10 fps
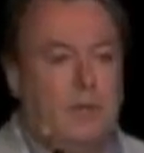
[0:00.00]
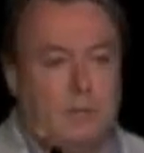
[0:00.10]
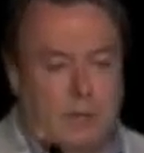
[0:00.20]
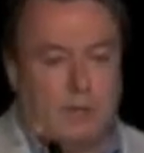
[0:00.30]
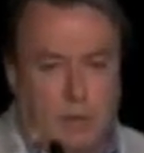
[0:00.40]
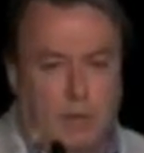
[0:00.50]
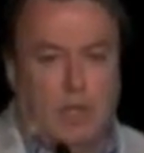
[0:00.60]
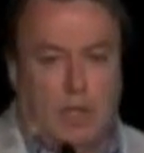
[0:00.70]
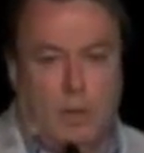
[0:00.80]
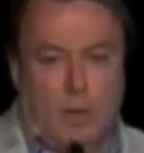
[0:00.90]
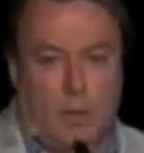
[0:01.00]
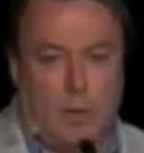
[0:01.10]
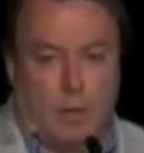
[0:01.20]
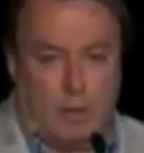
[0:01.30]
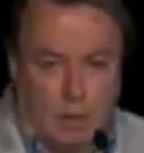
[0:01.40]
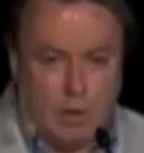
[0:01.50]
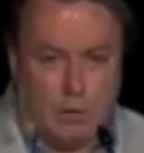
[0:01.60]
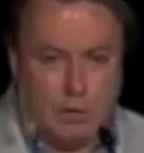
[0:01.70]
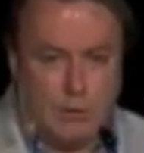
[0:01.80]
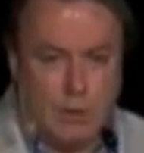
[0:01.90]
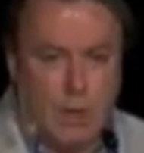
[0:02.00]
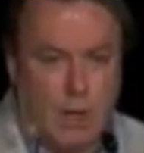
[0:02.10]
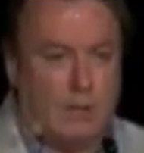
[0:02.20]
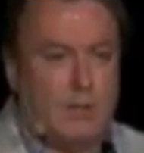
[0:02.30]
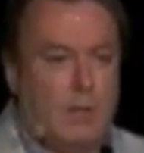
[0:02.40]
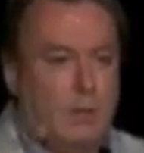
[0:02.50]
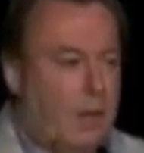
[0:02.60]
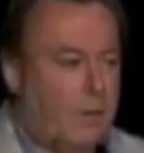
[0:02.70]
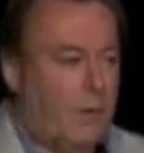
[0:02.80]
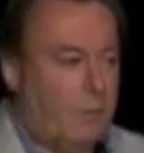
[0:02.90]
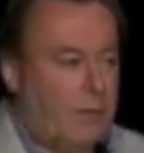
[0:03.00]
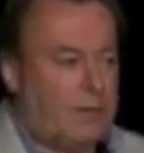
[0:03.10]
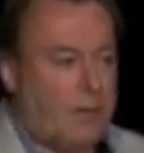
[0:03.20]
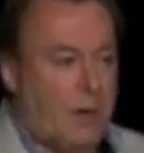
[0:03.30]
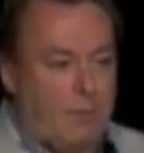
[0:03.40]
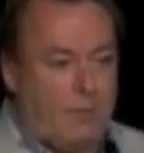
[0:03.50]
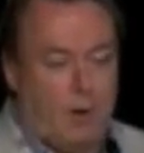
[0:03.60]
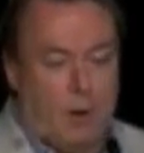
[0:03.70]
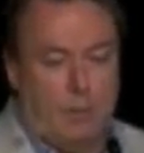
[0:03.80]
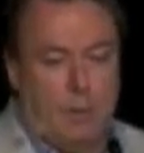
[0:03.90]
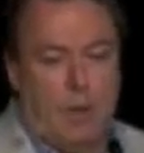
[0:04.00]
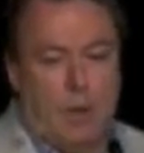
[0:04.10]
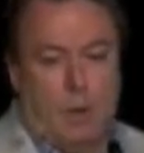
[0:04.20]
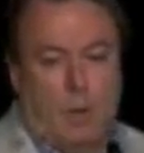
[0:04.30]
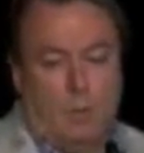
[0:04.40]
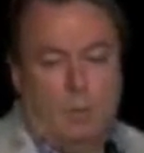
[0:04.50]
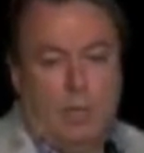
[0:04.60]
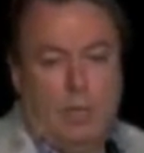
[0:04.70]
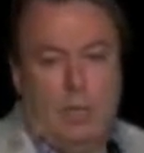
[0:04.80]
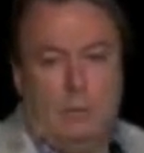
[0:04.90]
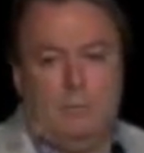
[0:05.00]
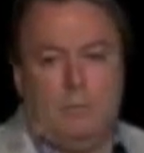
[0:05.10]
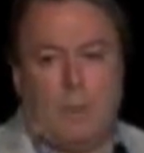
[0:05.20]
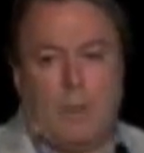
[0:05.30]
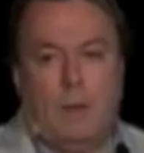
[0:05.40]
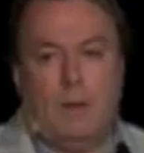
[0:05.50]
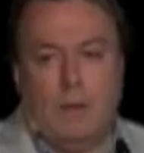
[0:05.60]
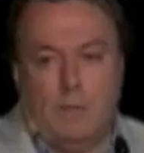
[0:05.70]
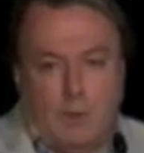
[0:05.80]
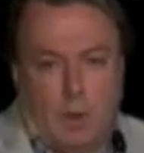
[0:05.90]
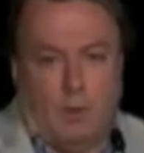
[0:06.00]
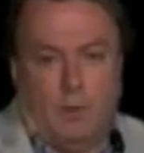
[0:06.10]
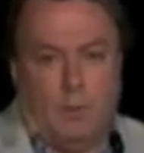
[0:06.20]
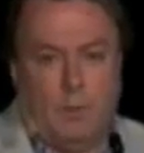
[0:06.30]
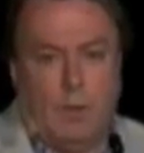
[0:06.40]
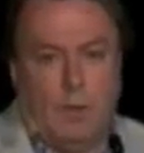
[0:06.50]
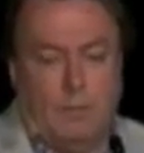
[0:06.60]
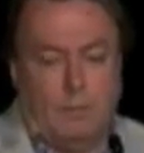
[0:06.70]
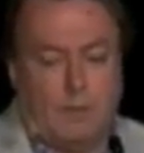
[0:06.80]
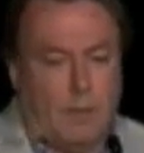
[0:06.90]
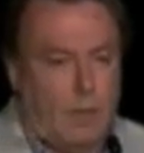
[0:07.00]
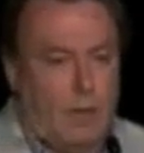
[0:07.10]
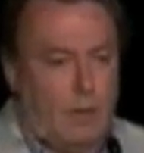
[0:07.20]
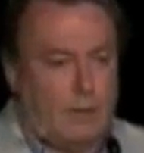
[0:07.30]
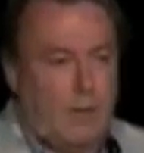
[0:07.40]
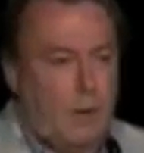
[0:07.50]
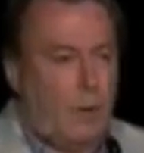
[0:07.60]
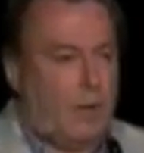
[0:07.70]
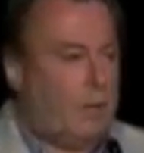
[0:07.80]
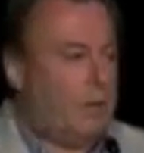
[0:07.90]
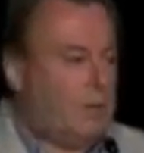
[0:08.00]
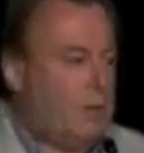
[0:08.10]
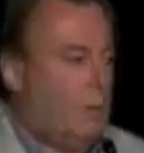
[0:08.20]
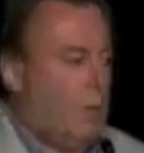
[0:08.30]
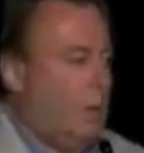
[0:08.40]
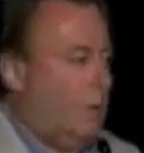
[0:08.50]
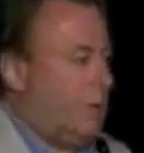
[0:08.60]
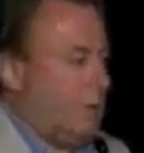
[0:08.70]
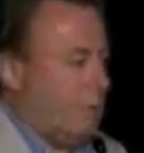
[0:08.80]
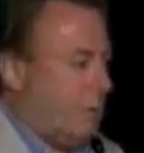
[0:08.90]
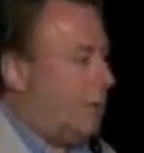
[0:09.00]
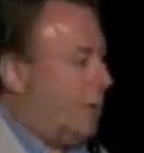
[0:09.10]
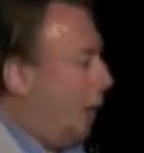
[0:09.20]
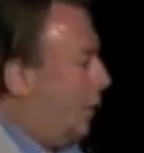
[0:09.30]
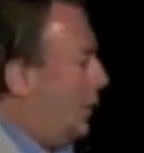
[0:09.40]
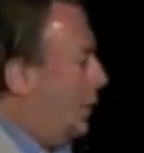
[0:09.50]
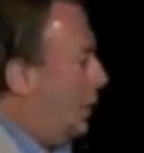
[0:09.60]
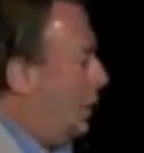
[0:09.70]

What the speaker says: Lewis makes a huge thing about calling it conscience, and saying therefore it must come from or be the gift of someone else. Well, I don't see why Lewis says that.